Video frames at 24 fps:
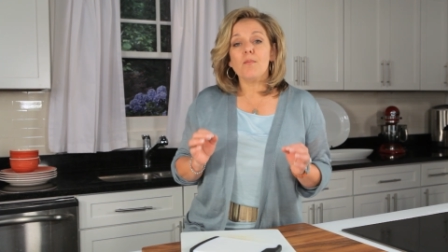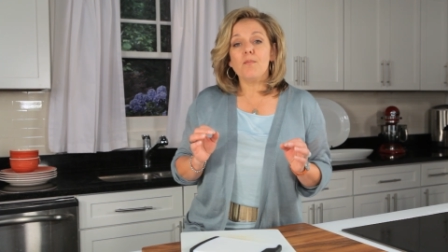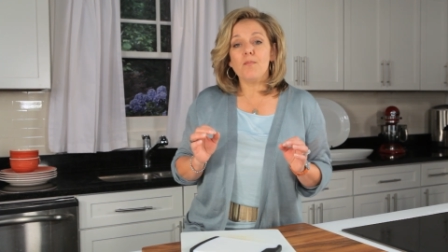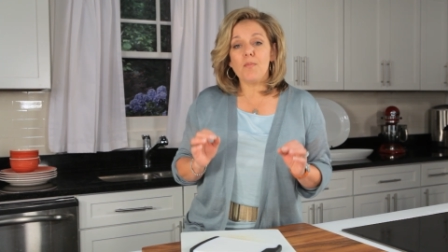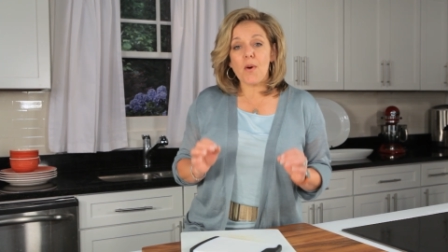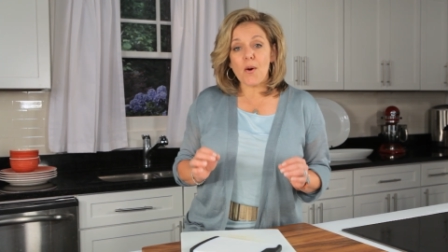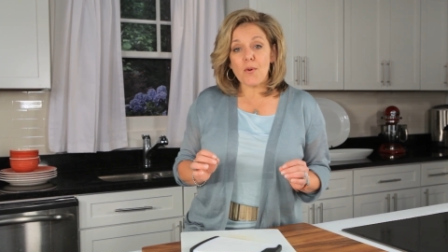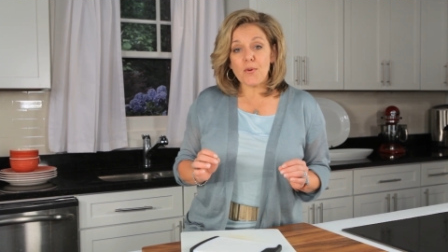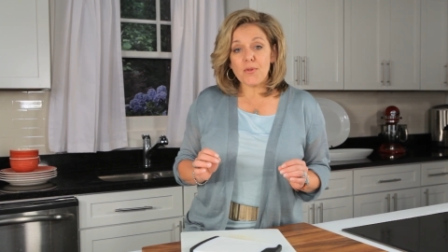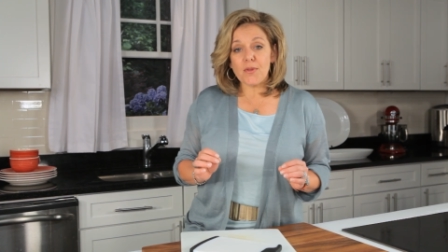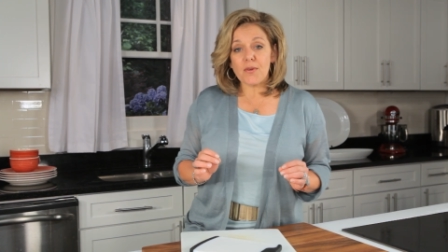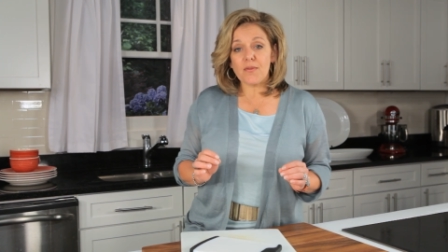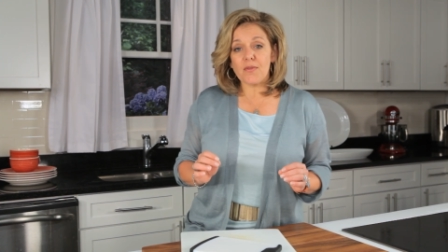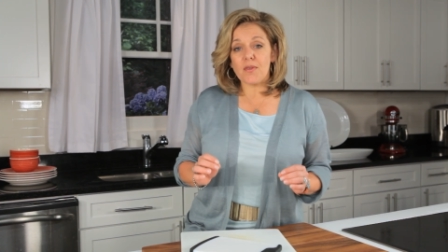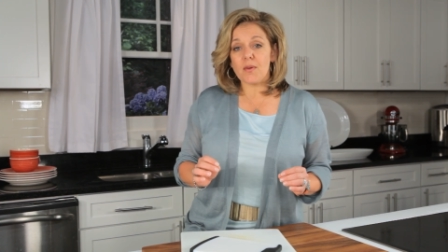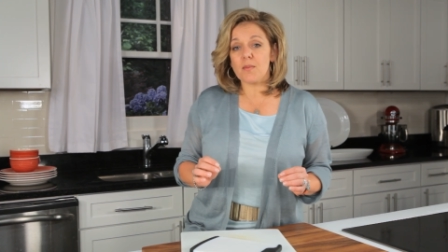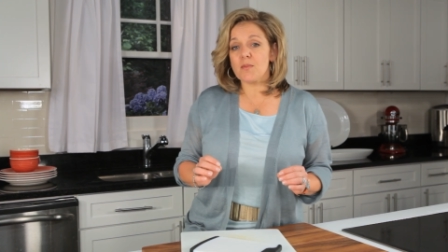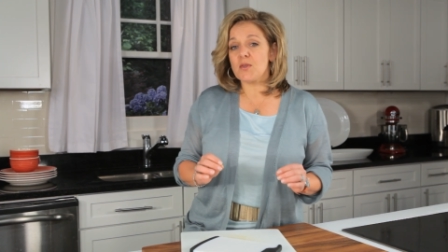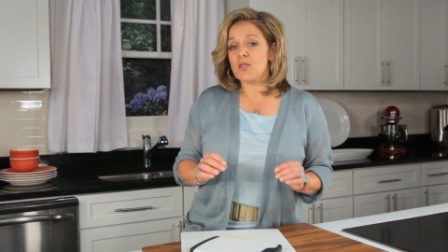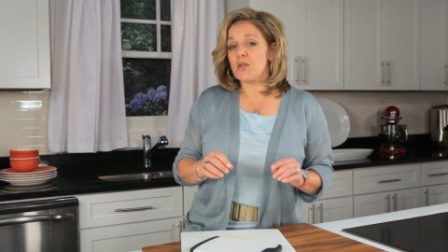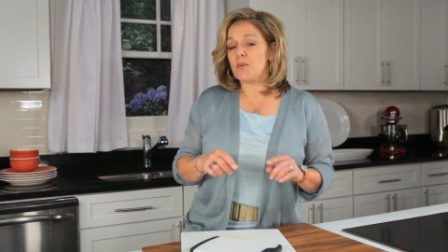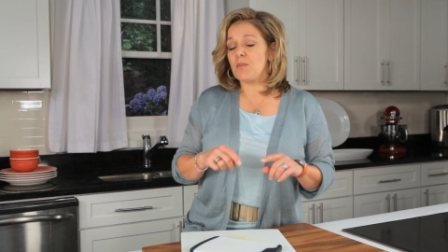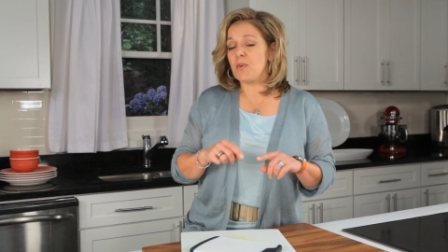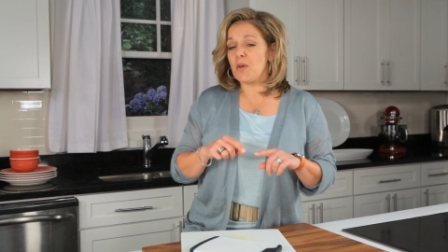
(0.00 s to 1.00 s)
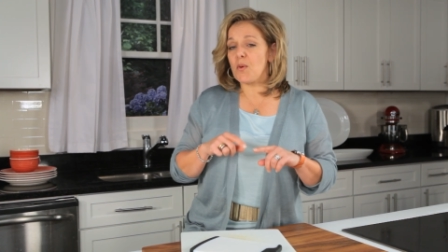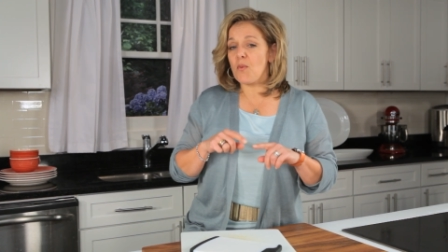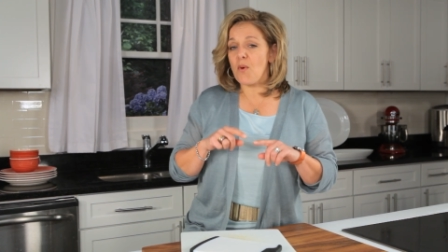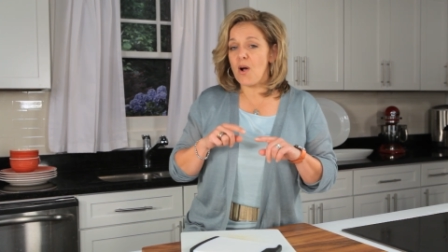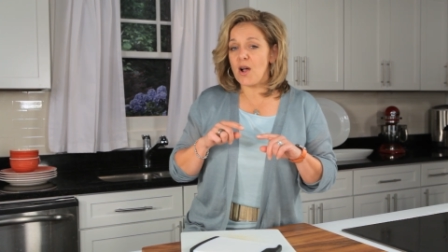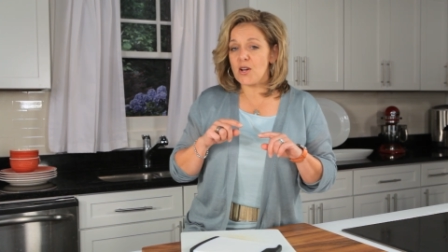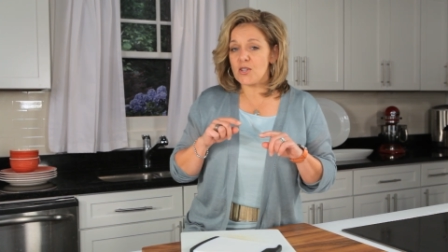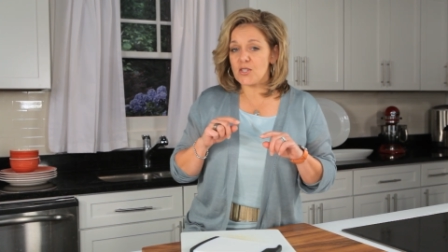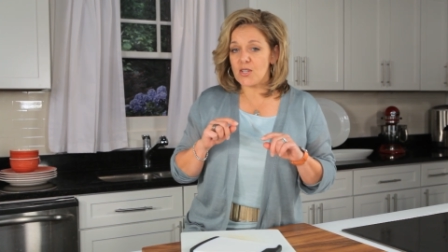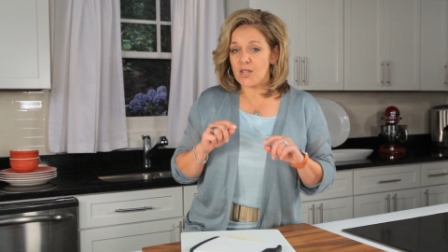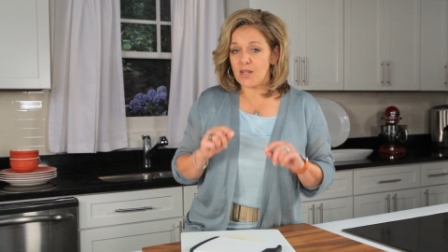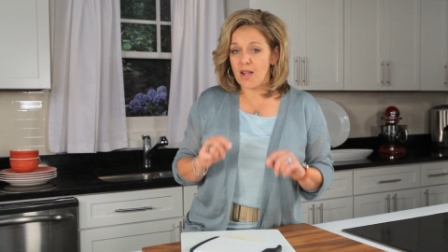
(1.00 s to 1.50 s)
Both of them should be
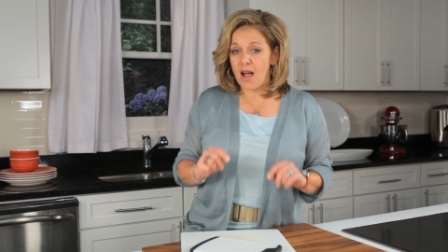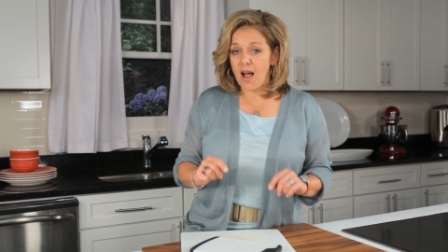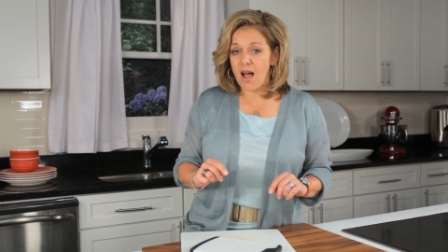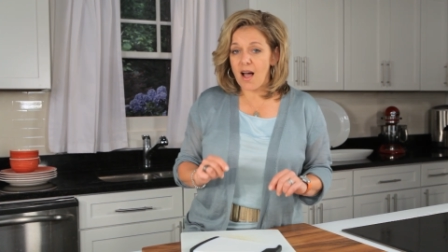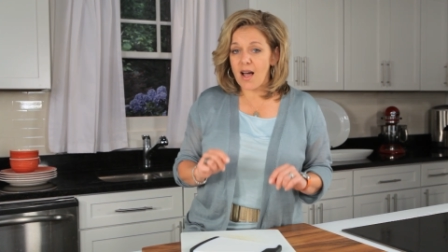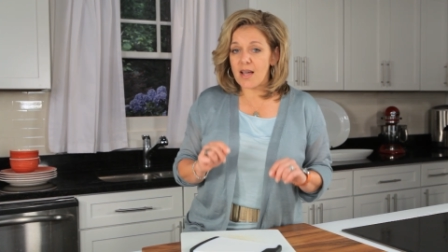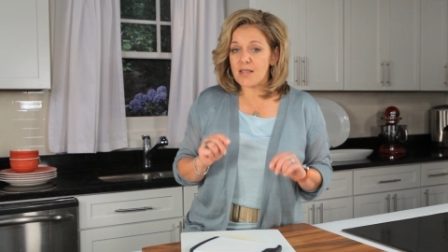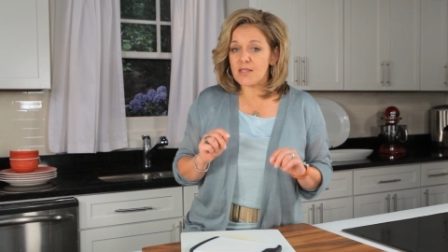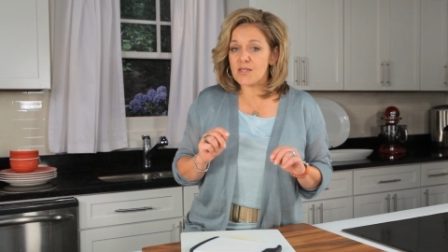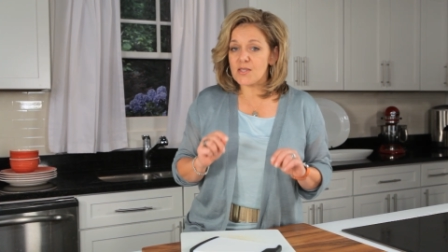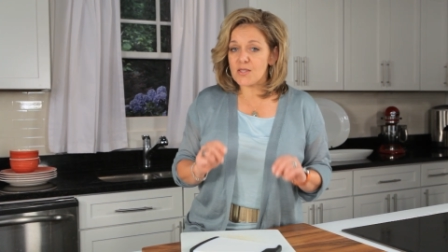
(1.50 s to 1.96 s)
washed in hot,